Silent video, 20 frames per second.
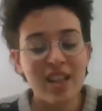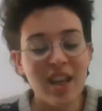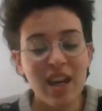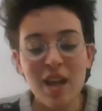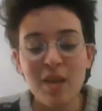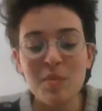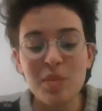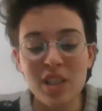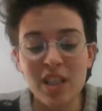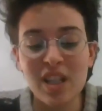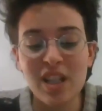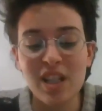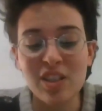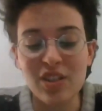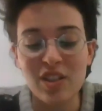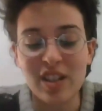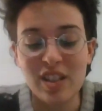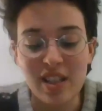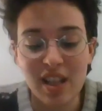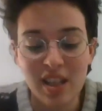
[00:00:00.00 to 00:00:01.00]
can be
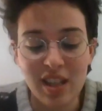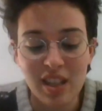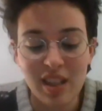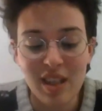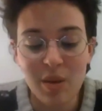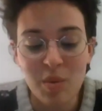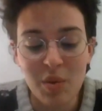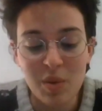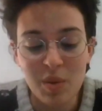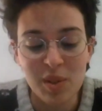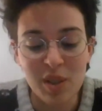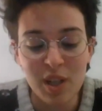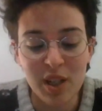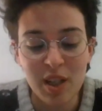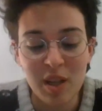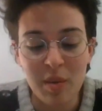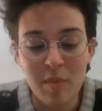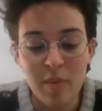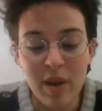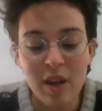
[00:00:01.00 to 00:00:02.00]
dangerous. I think that what we're
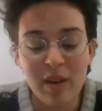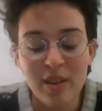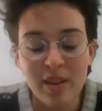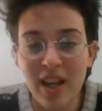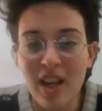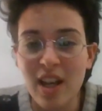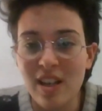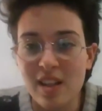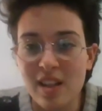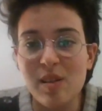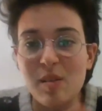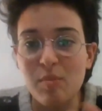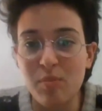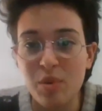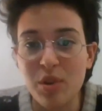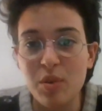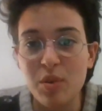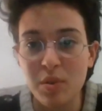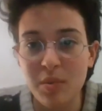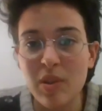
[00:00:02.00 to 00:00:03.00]
talking about, again, is the
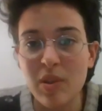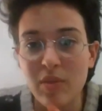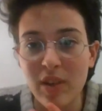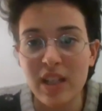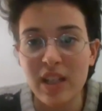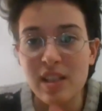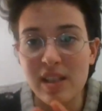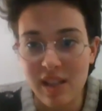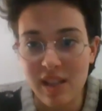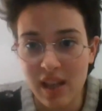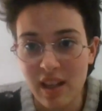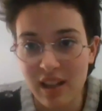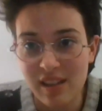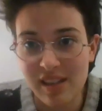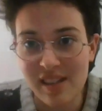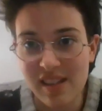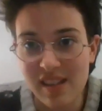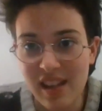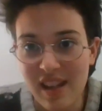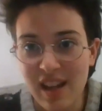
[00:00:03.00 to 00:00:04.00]
pro-human rights
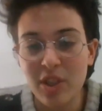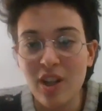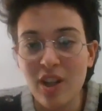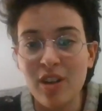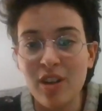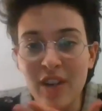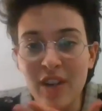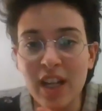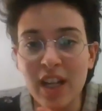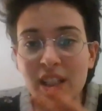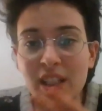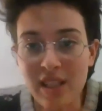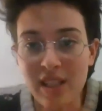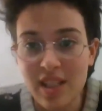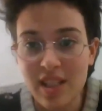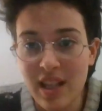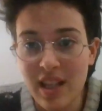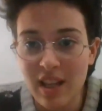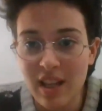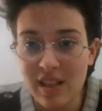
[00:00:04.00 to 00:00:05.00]
stance, the nonviolent
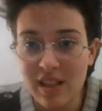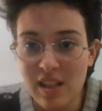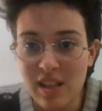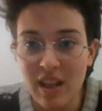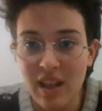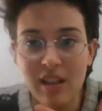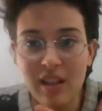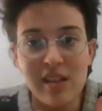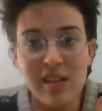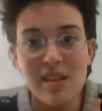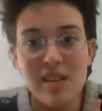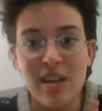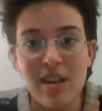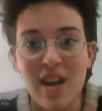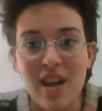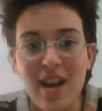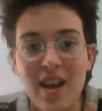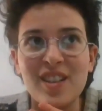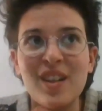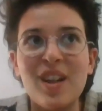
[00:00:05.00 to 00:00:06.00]
stance that's
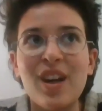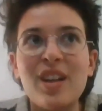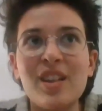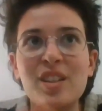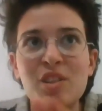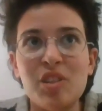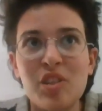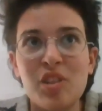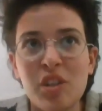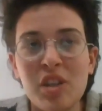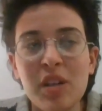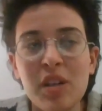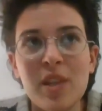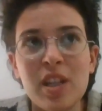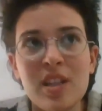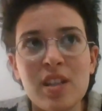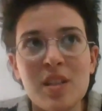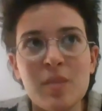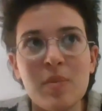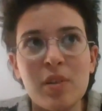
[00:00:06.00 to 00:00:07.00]
not
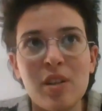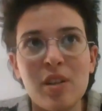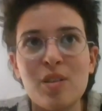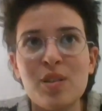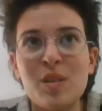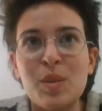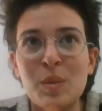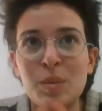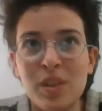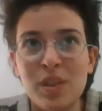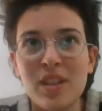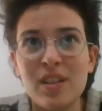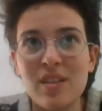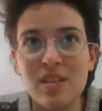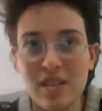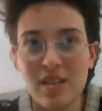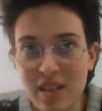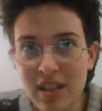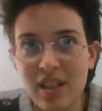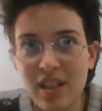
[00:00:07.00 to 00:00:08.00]
extremist, but also
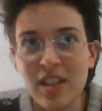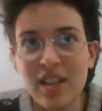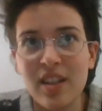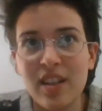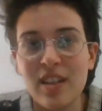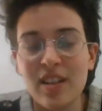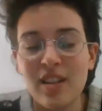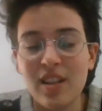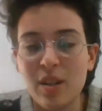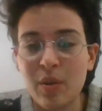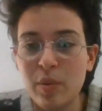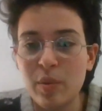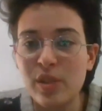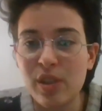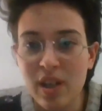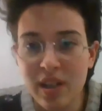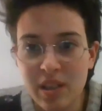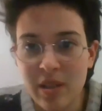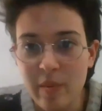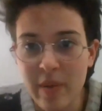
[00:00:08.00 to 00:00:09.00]
does see, like we
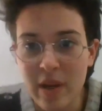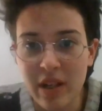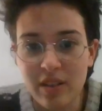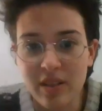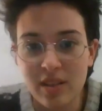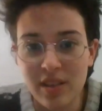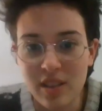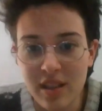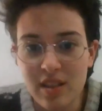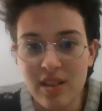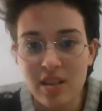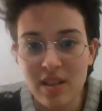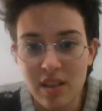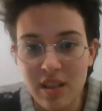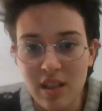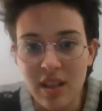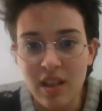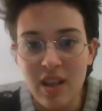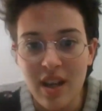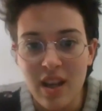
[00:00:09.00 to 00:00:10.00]
talked about, it does
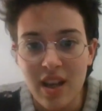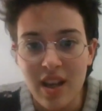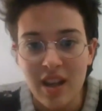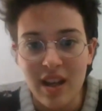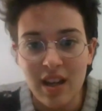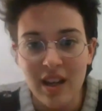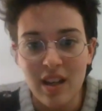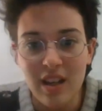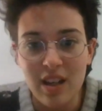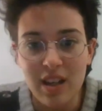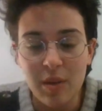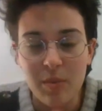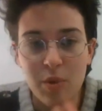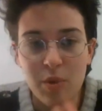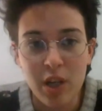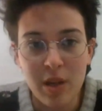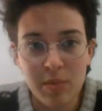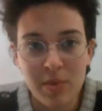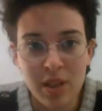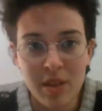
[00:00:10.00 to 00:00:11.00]
see the
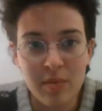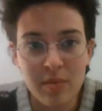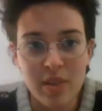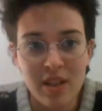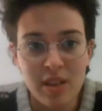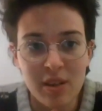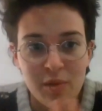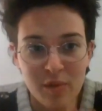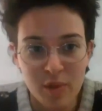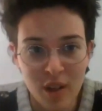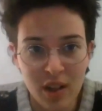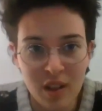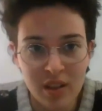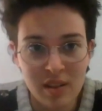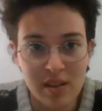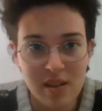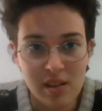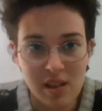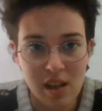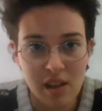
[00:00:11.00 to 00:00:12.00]
problems and the
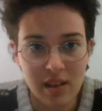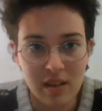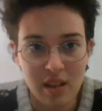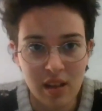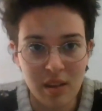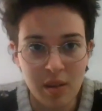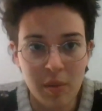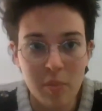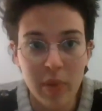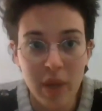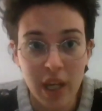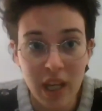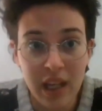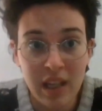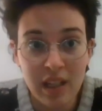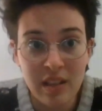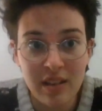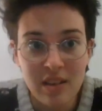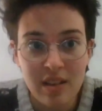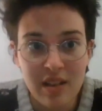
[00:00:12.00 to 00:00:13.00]
faults and the
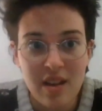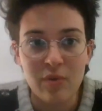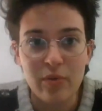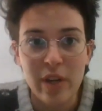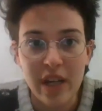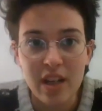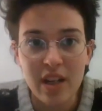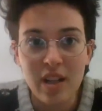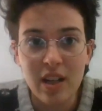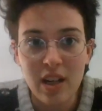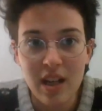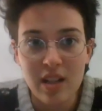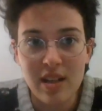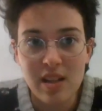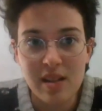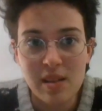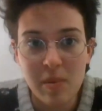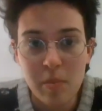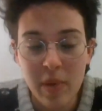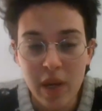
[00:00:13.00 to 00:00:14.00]
pain. It
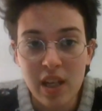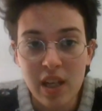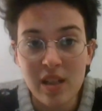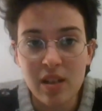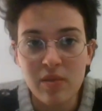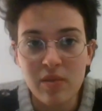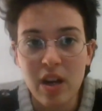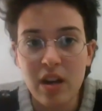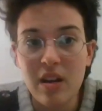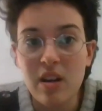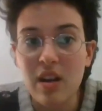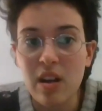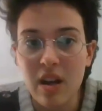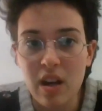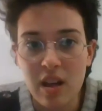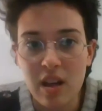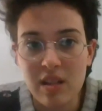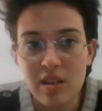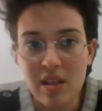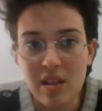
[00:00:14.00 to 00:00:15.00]
recognizes the pain, it
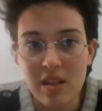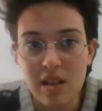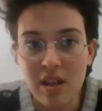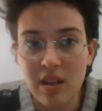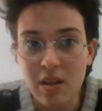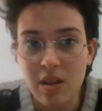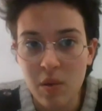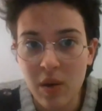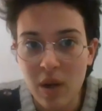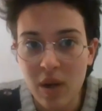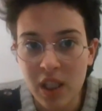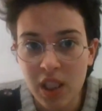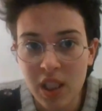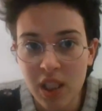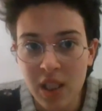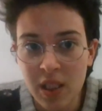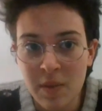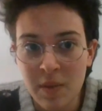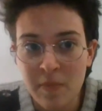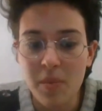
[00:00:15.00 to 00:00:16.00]
recognizes the
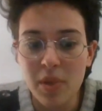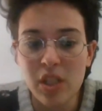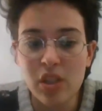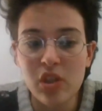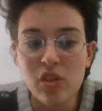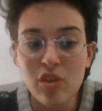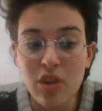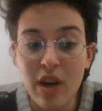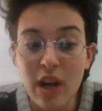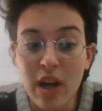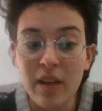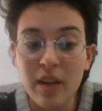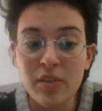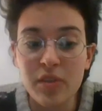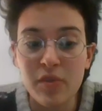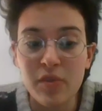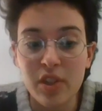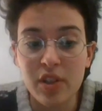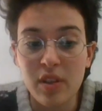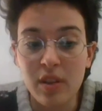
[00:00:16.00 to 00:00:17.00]
inequality, but it
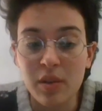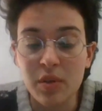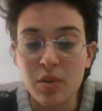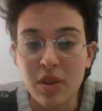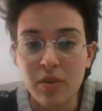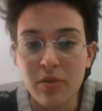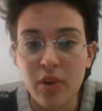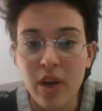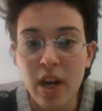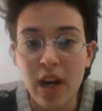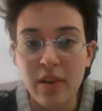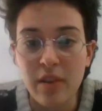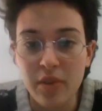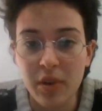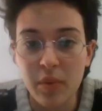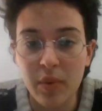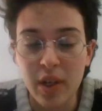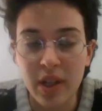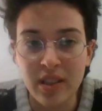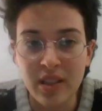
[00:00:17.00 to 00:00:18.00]
strives for a solution for
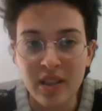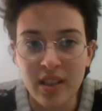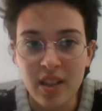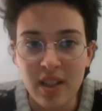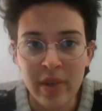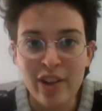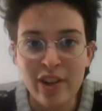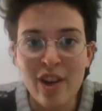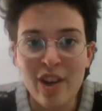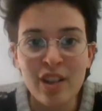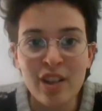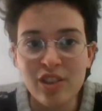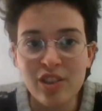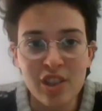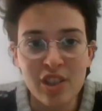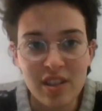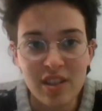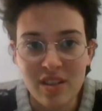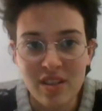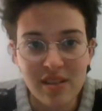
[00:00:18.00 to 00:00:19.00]
everyone and not
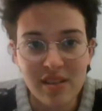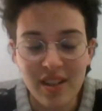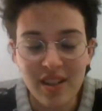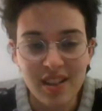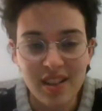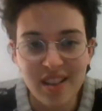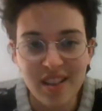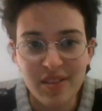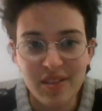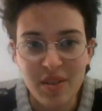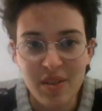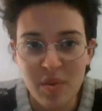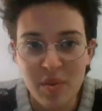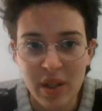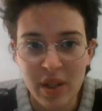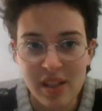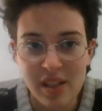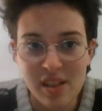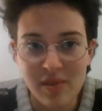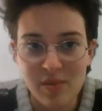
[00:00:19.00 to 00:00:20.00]
just for
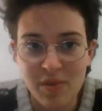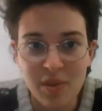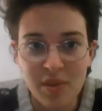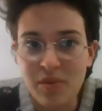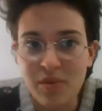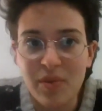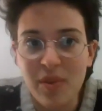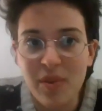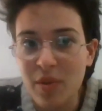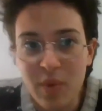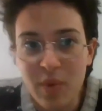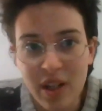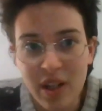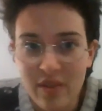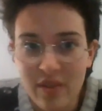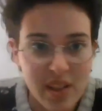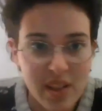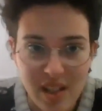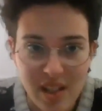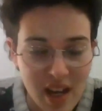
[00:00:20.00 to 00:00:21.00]
one
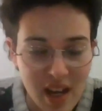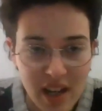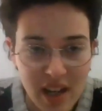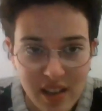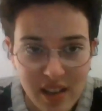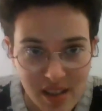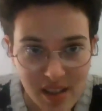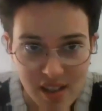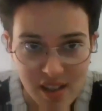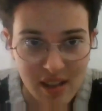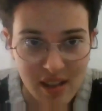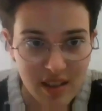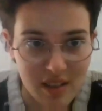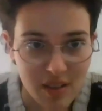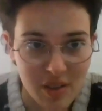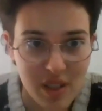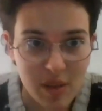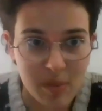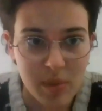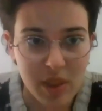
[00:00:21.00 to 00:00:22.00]
of the sides
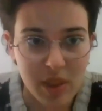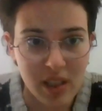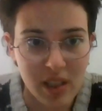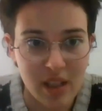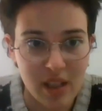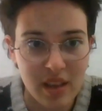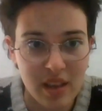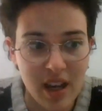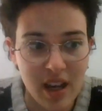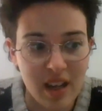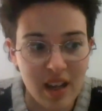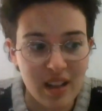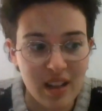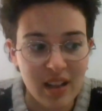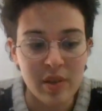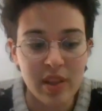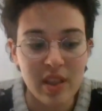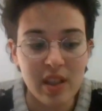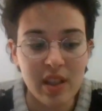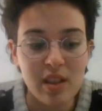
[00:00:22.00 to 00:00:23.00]
or something like that.
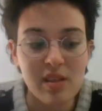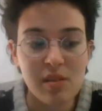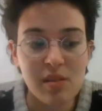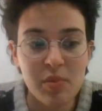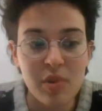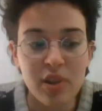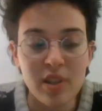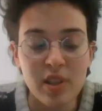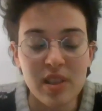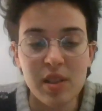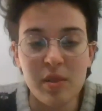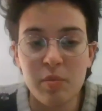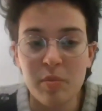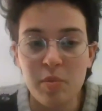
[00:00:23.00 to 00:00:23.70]
So I think it's important to